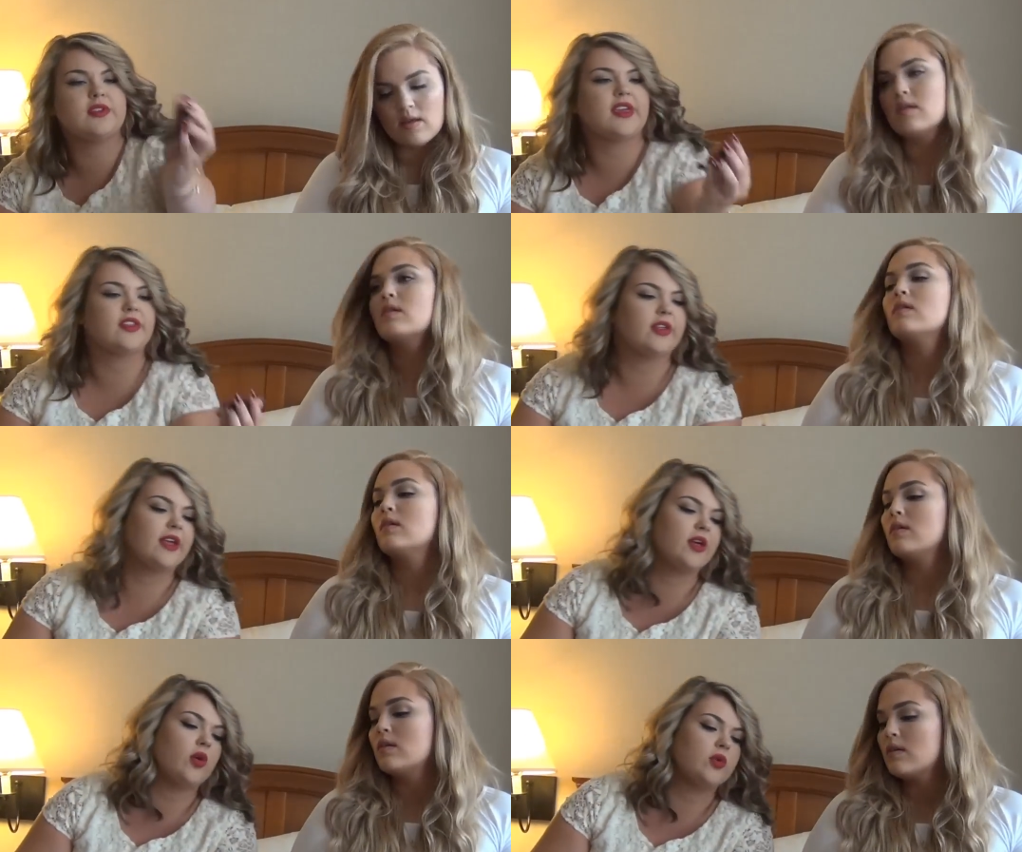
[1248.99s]
Speaker 1: Like they're
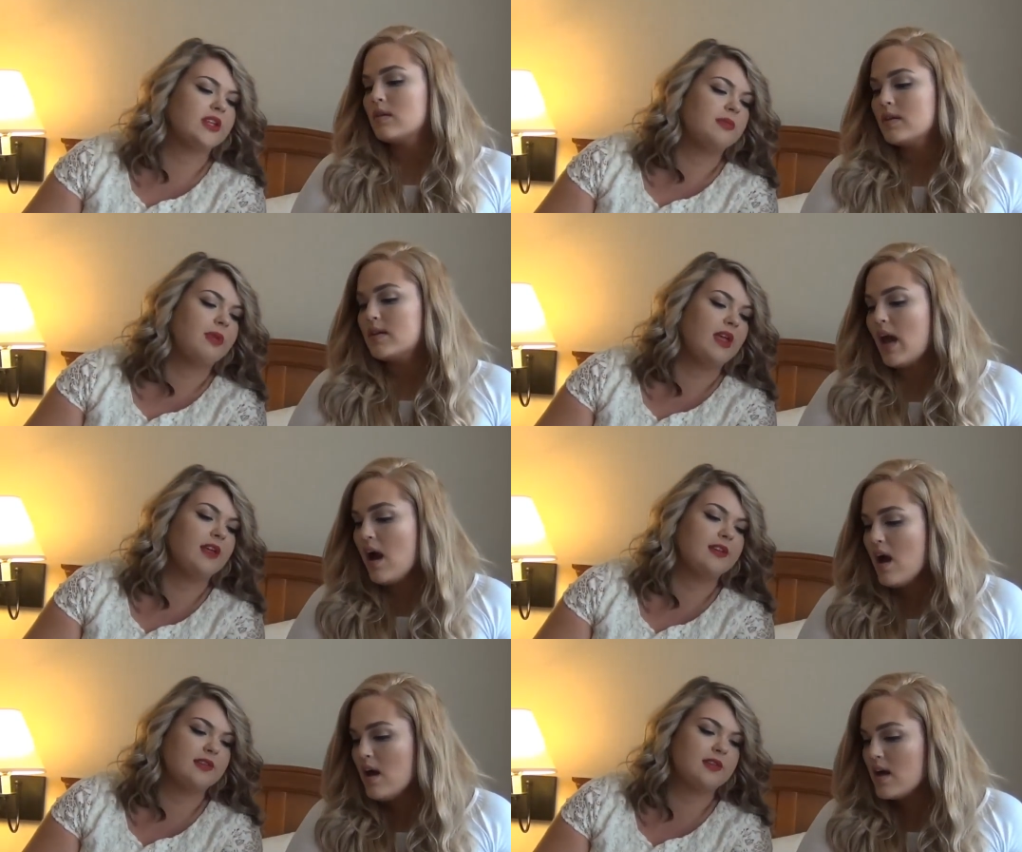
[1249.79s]
like golden based.
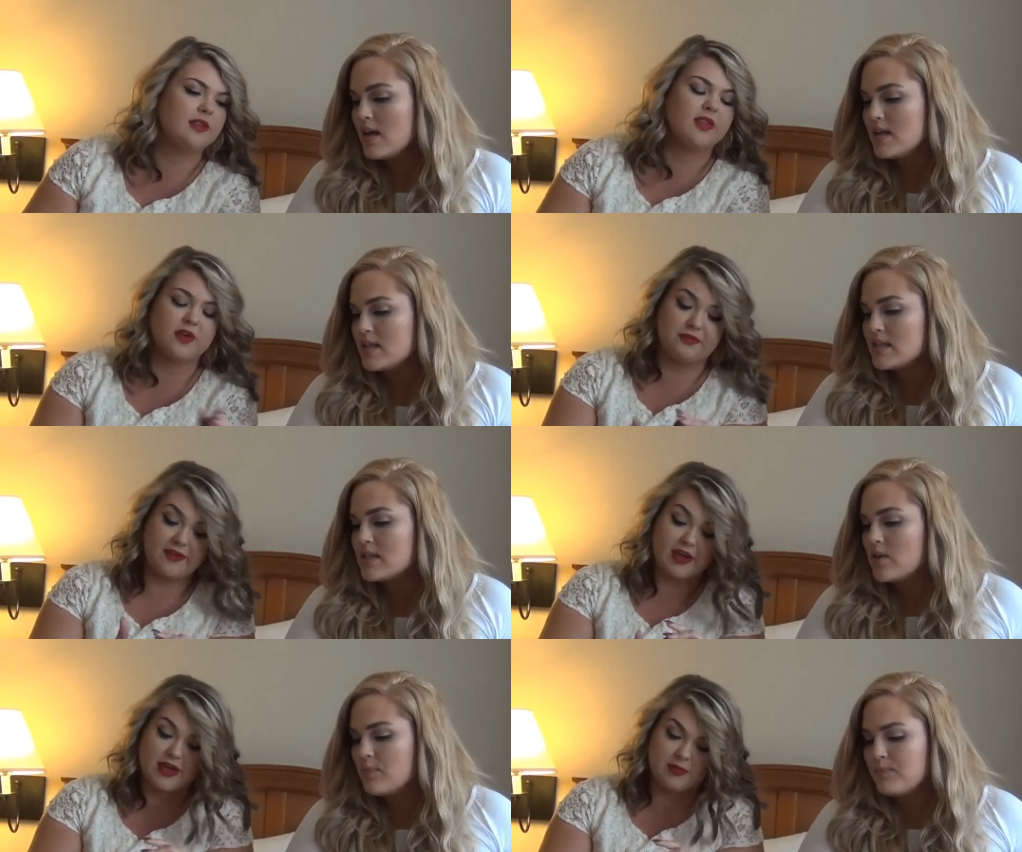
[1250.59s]
Yes, they're
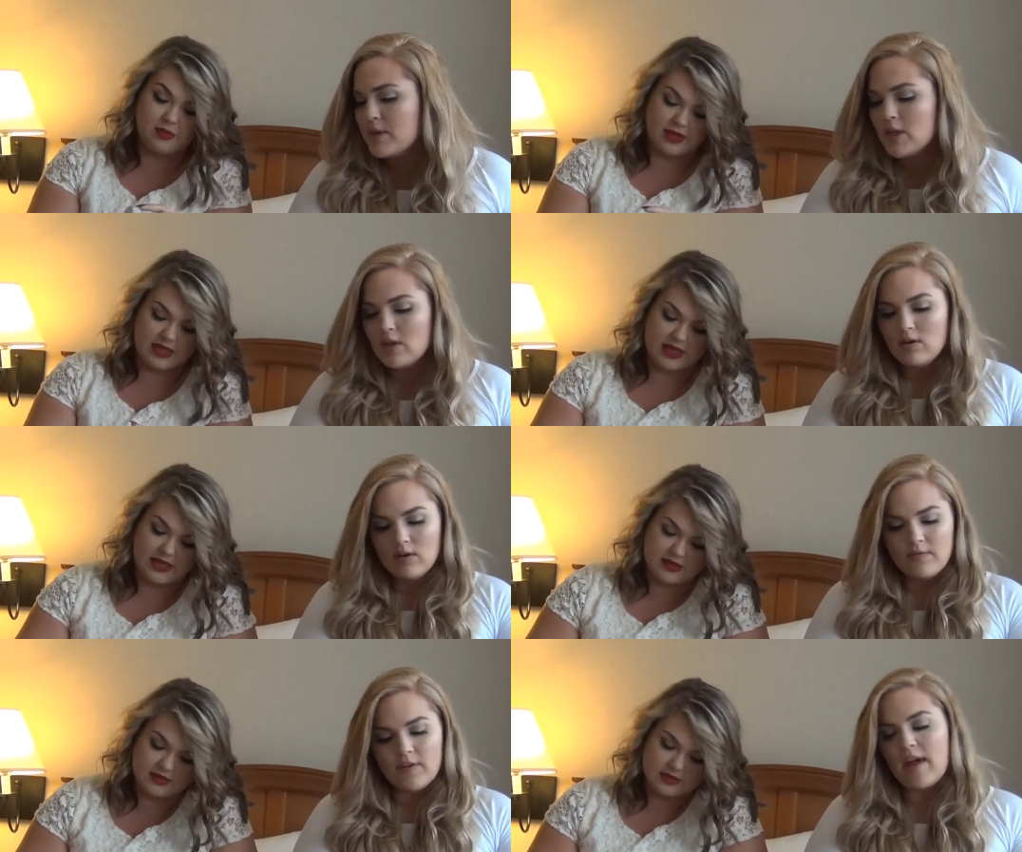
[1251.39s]
very pretty.
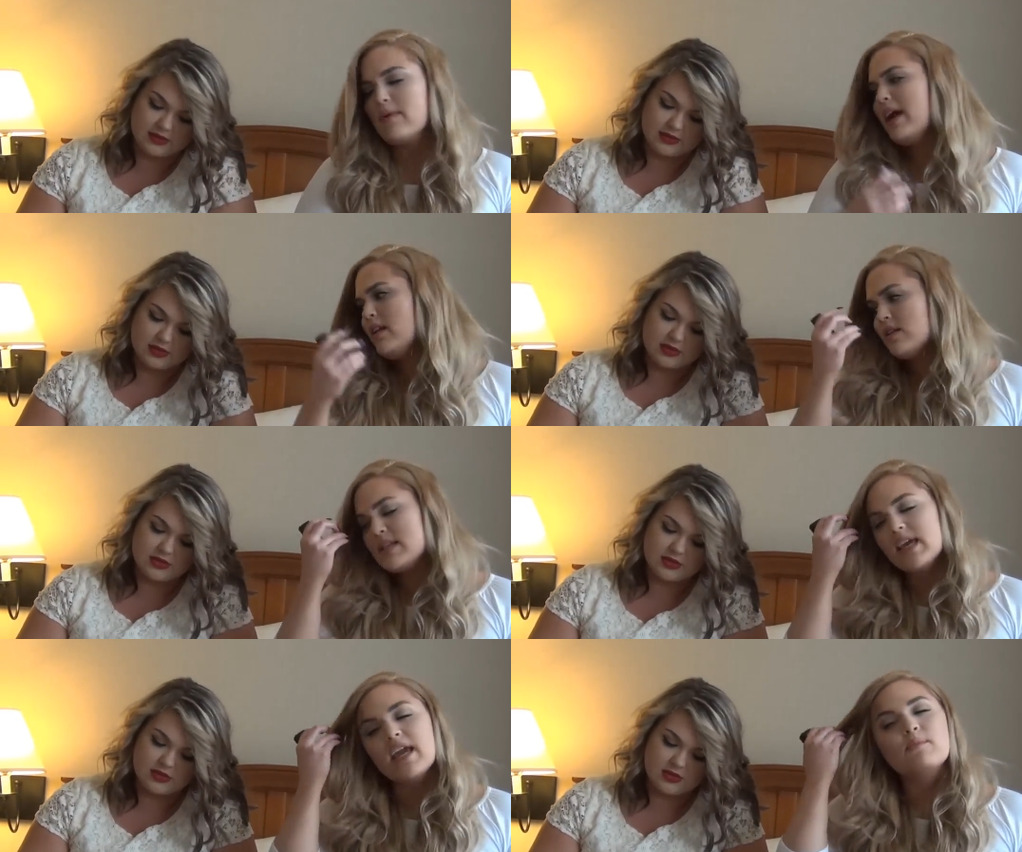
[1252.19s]
Beautiful. That one kind of looks
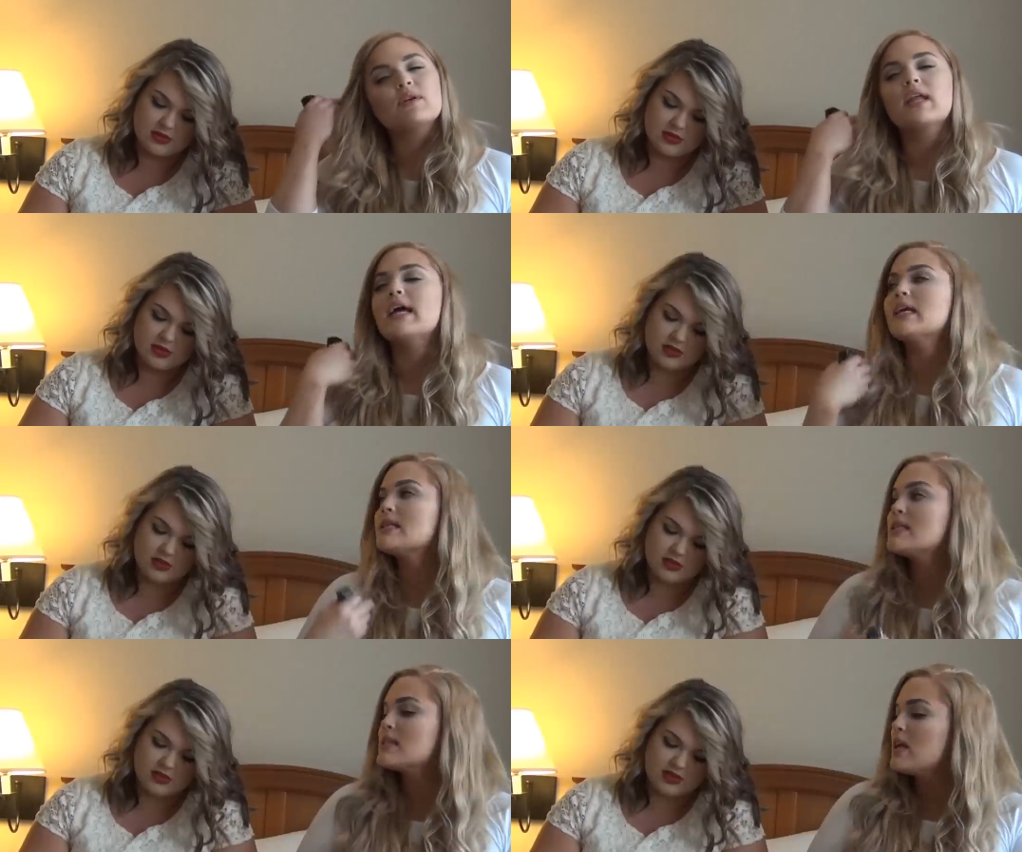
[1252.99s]
like Amber
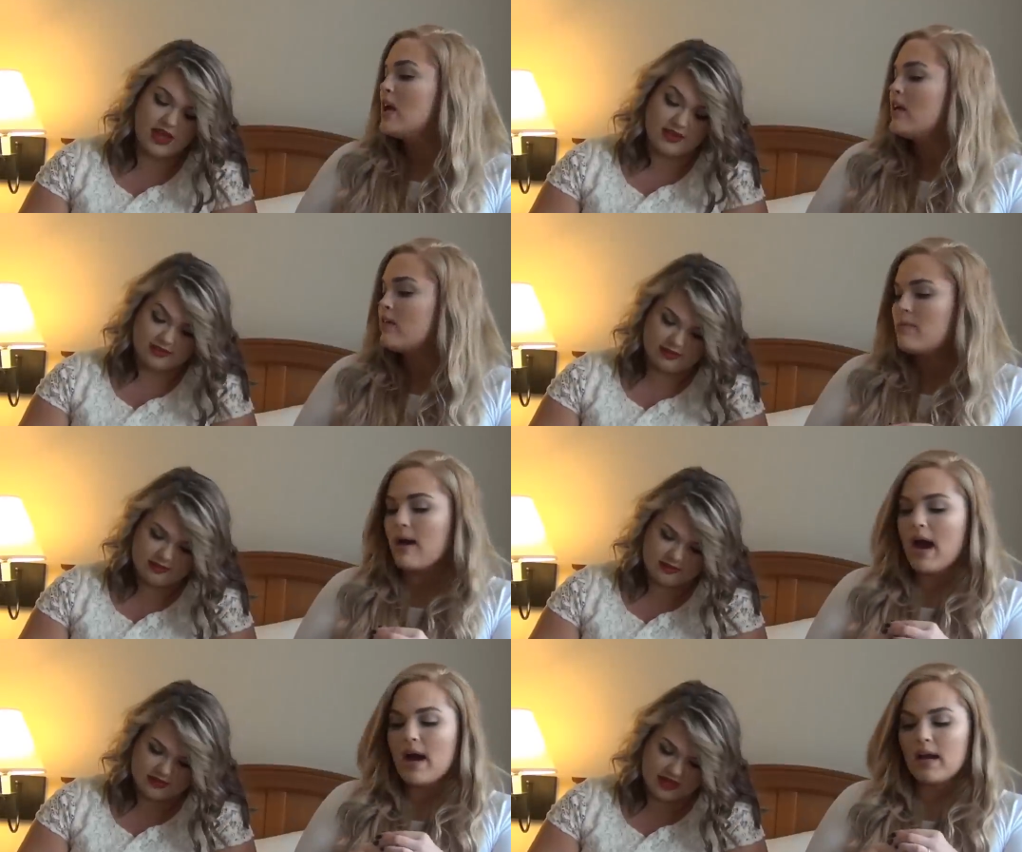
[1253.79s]
Lights. Yes. From
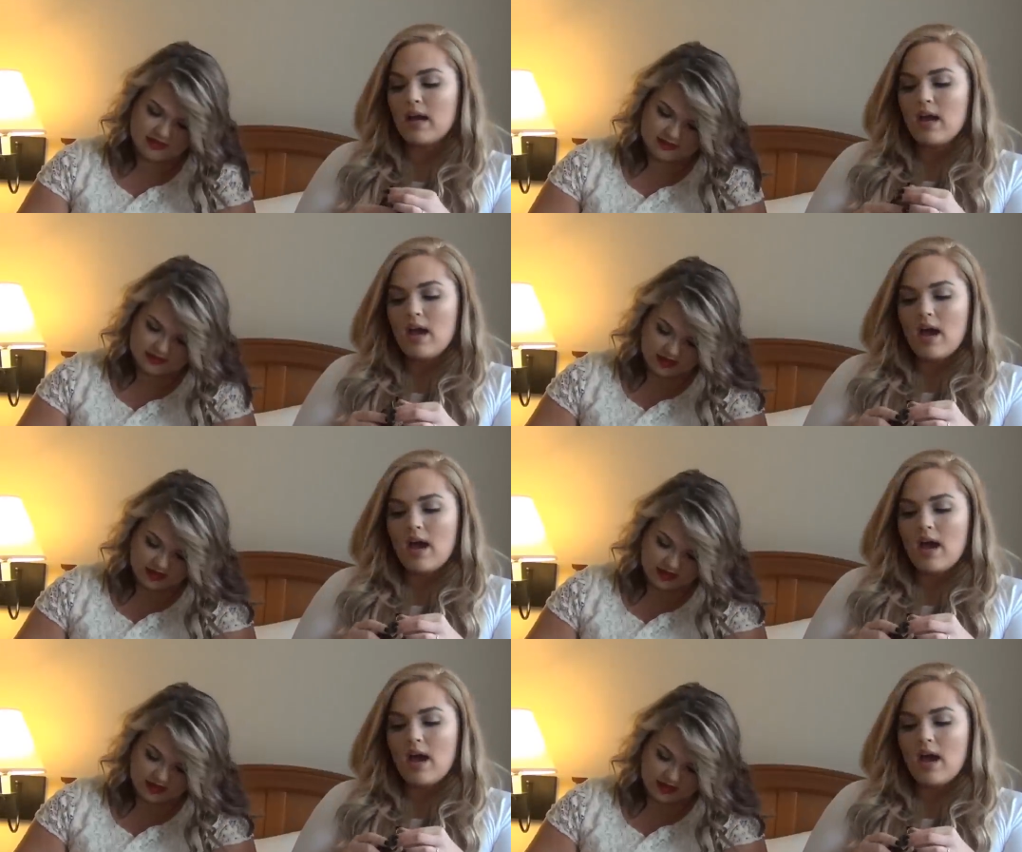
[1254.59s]
that. Yes, it